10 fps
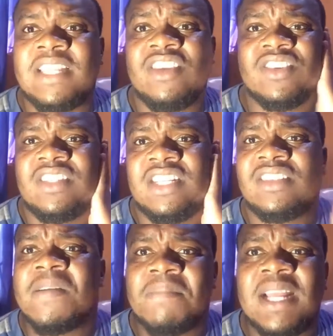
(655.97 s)
You just need
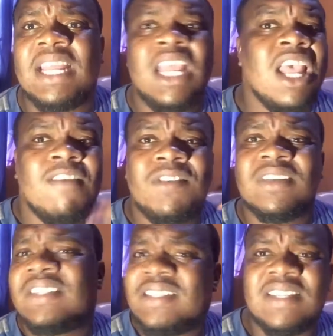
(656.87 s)
somebody to
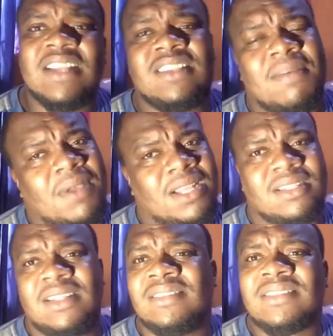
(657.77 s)
just listen and say, man,
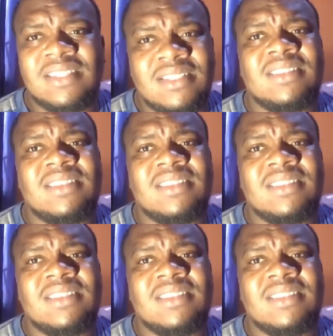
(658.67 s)
it's